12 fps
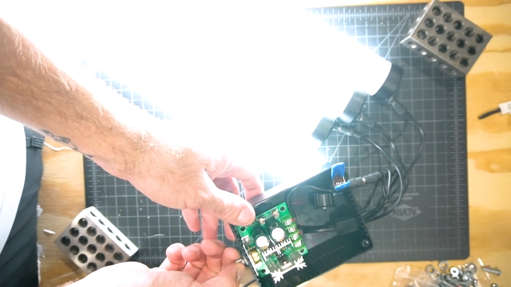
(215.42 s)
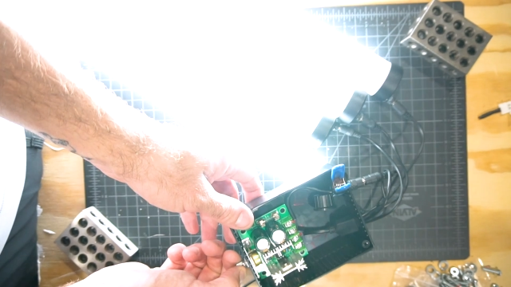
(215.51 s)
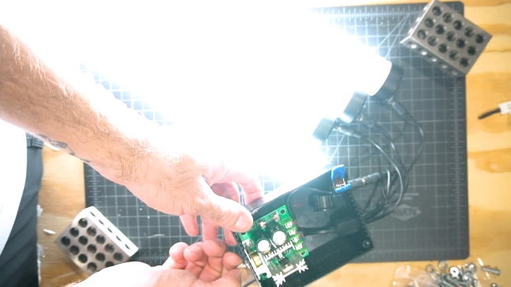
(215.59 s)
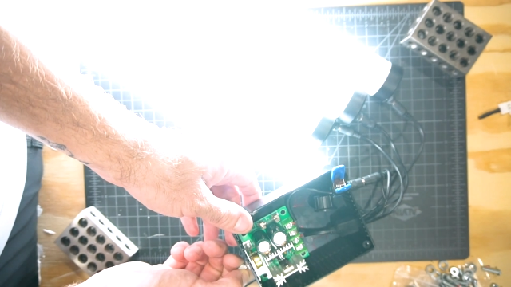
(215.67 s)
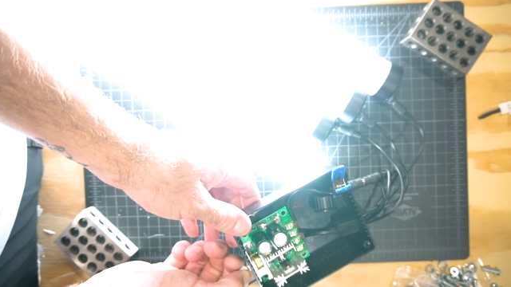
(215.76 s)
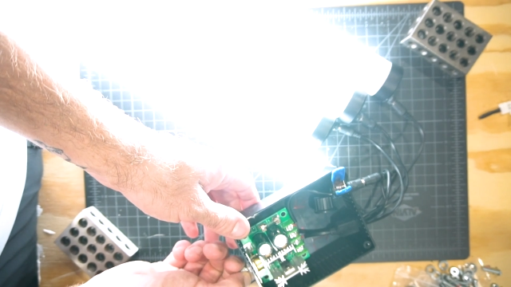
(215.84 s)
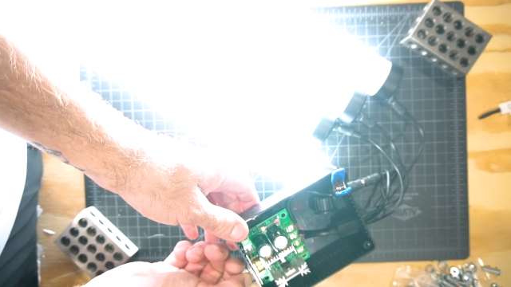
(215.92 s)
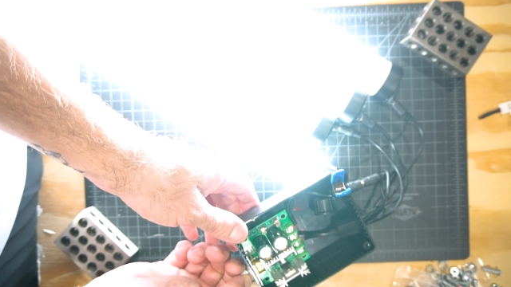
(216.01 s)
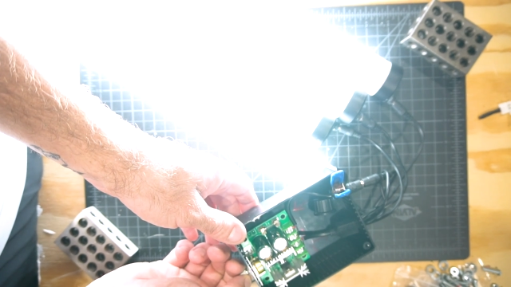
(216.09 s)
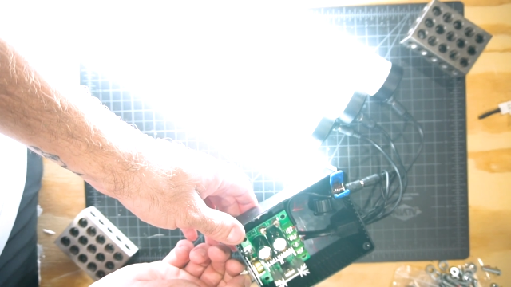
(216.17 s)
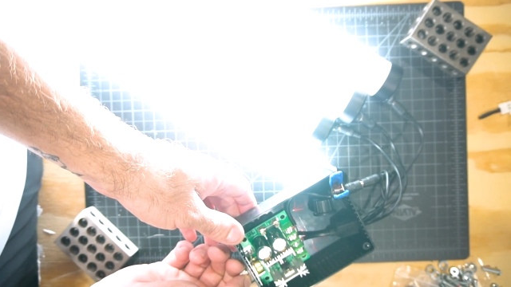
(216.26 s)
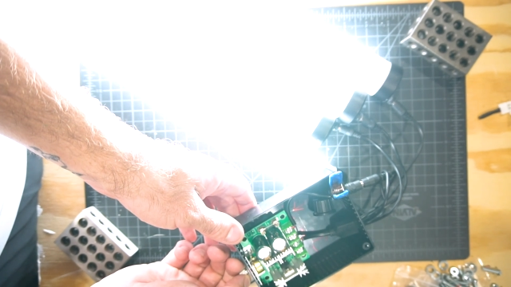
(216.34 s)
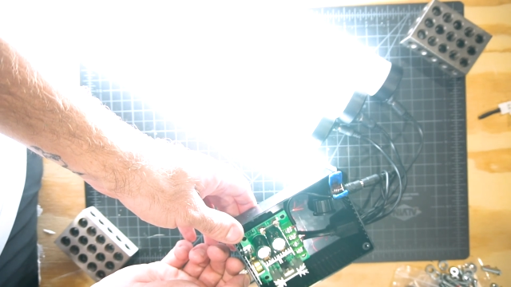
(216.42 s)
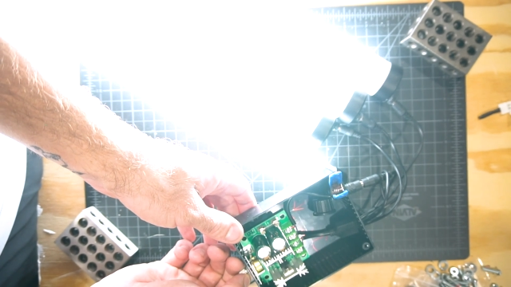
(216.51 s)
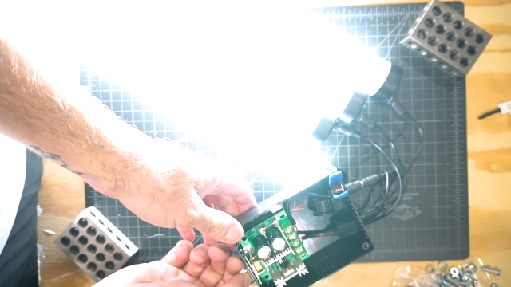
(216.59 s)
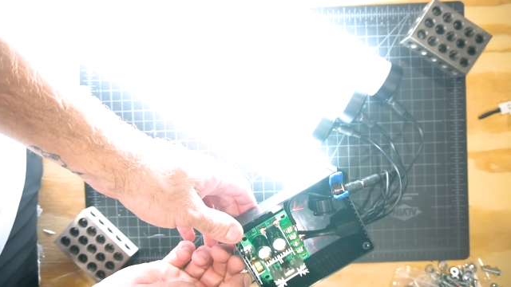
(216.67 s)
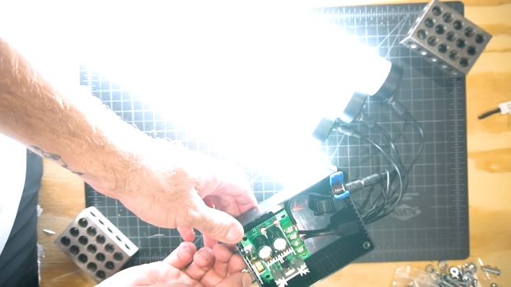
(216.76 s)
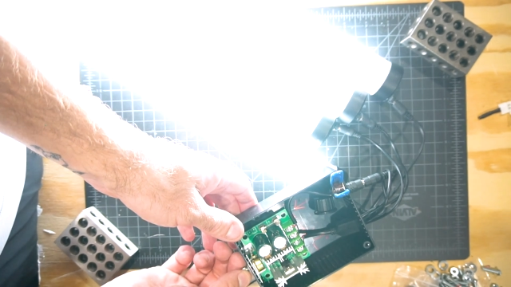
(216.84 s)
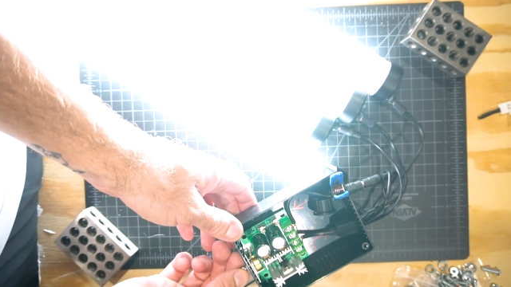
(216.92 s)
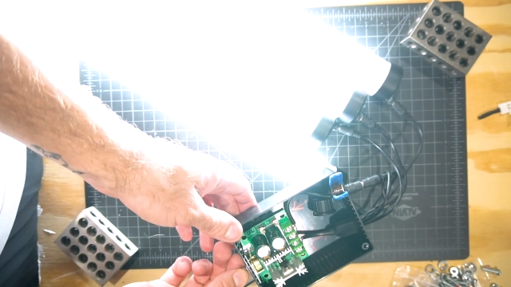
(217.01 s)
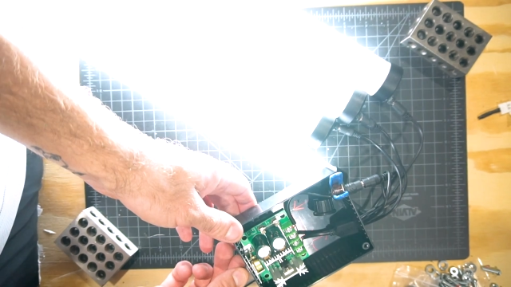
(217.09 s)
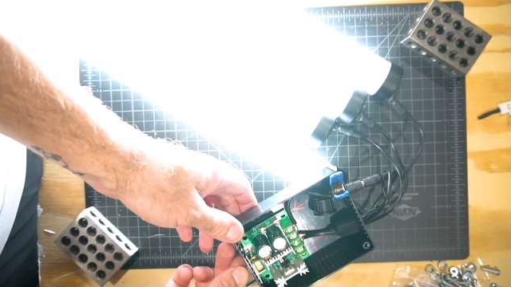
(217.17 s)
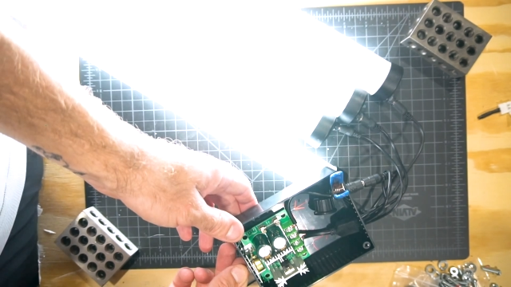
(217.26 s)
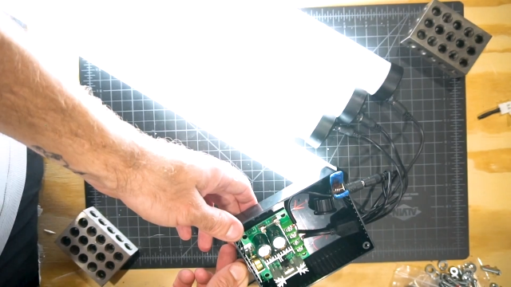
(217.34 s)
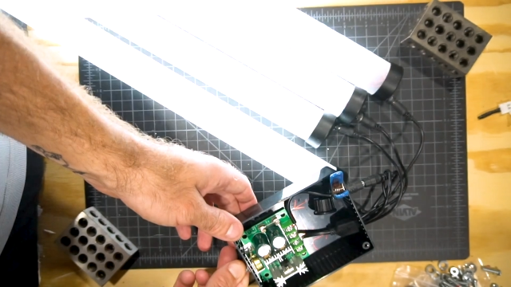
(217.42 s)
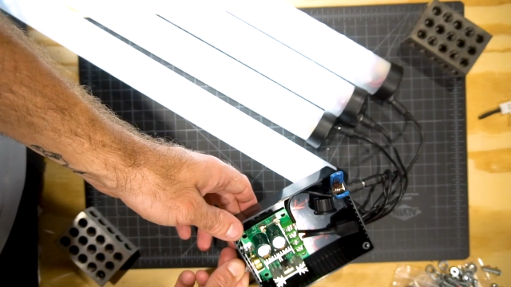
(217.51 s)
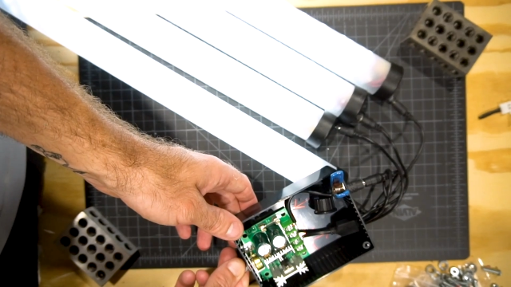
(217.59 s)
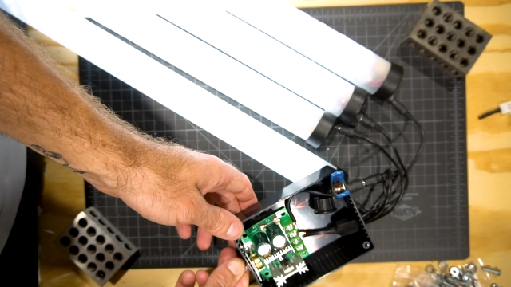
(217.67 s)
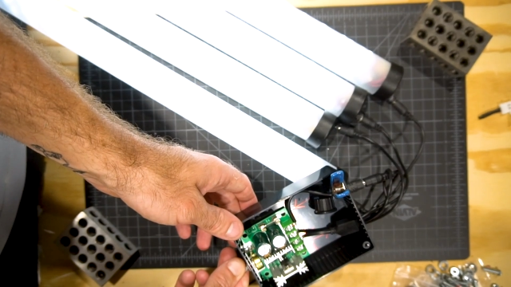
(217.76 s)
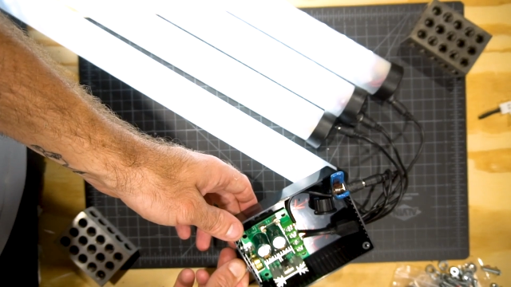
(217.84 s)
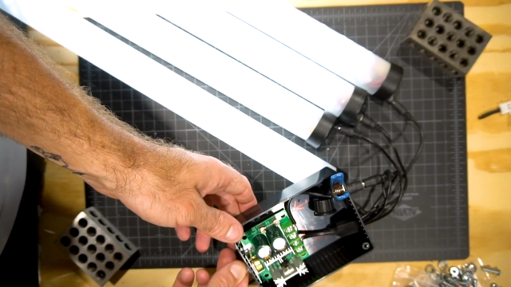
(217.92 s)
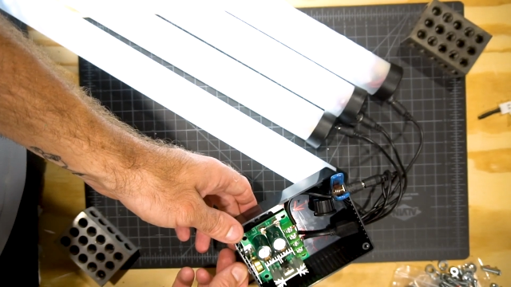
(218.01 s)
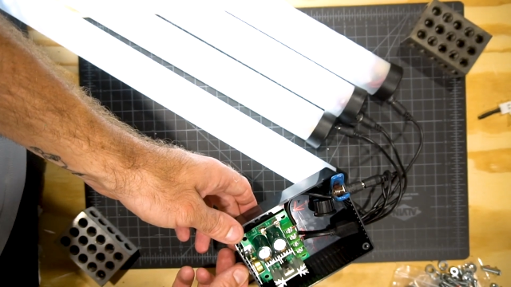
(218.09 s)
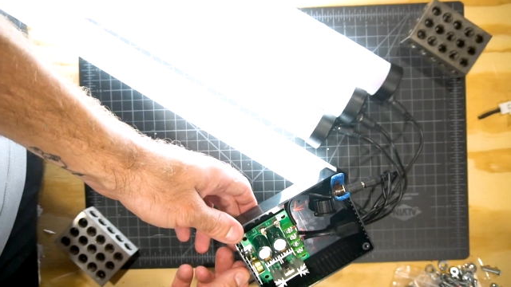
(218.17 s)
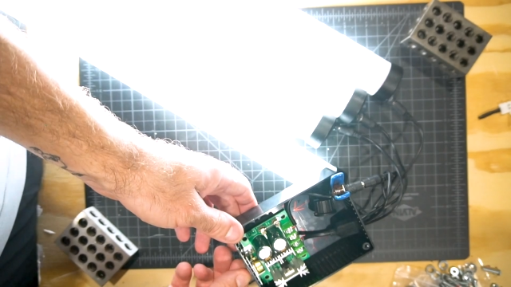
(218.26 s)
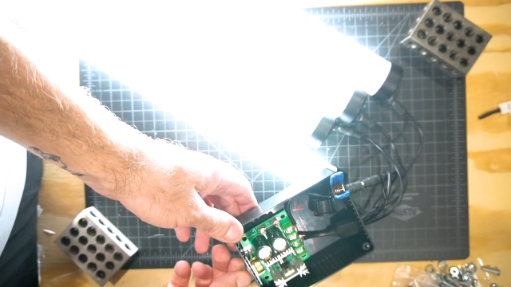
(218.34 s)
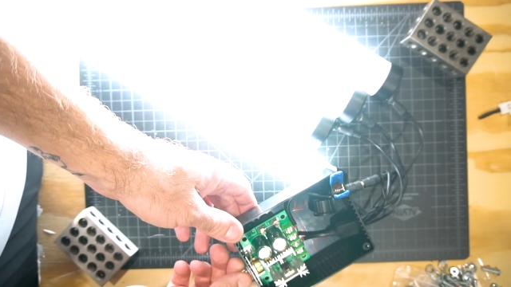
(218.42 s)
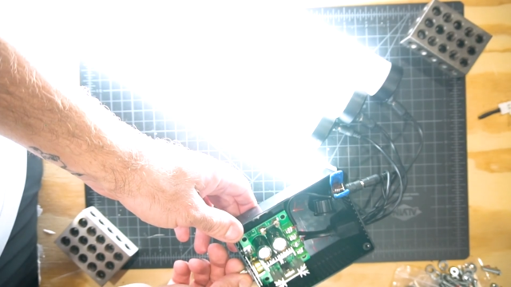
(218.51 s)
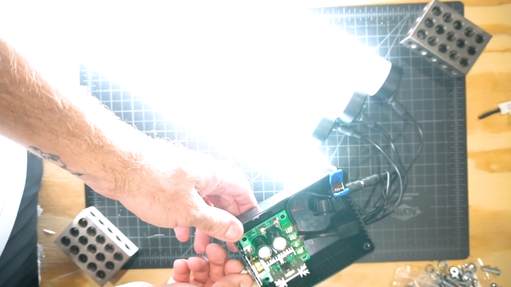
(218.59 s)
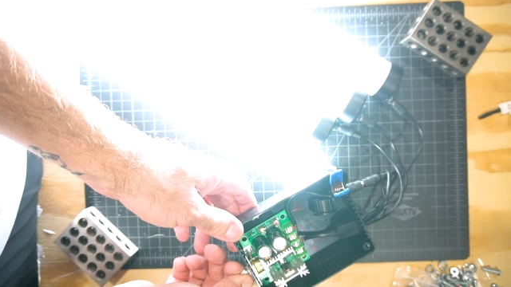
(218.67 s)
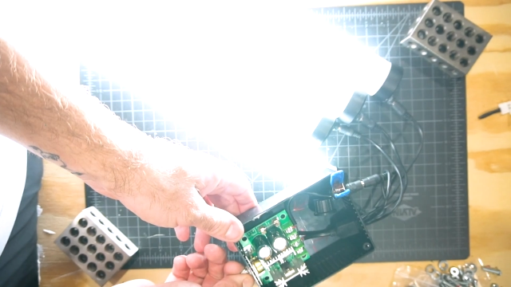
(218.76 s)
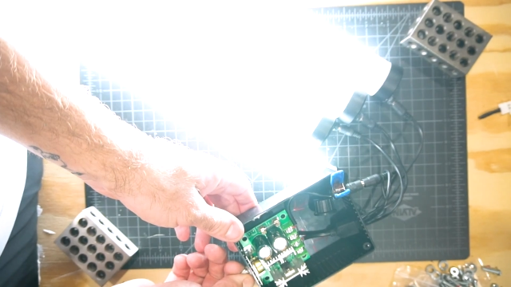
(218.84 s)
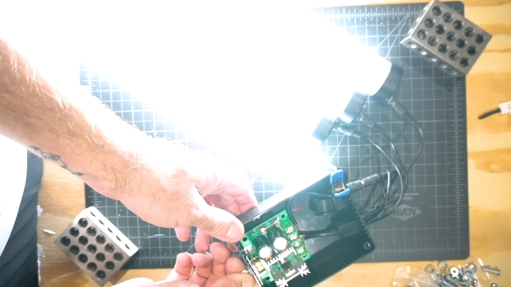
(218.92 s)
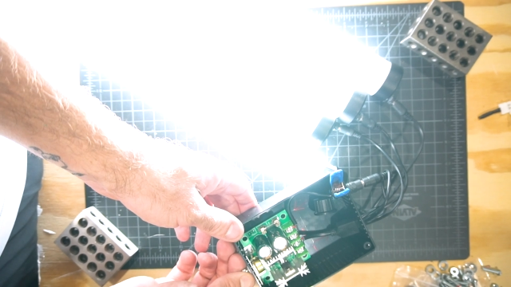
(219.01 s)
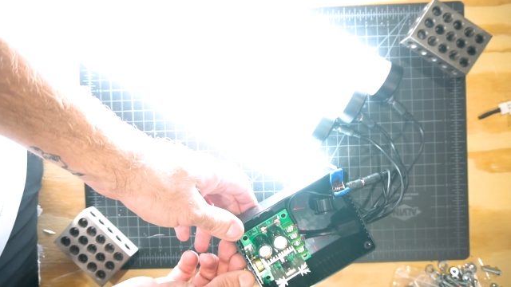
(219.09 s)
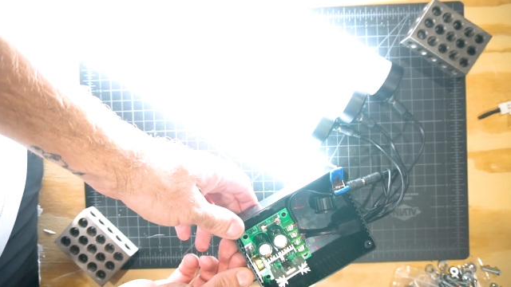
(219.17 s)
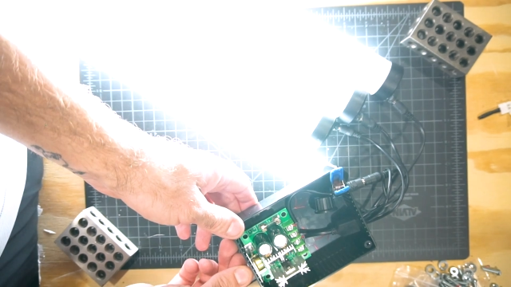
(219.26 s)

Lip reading: (no speaker visible)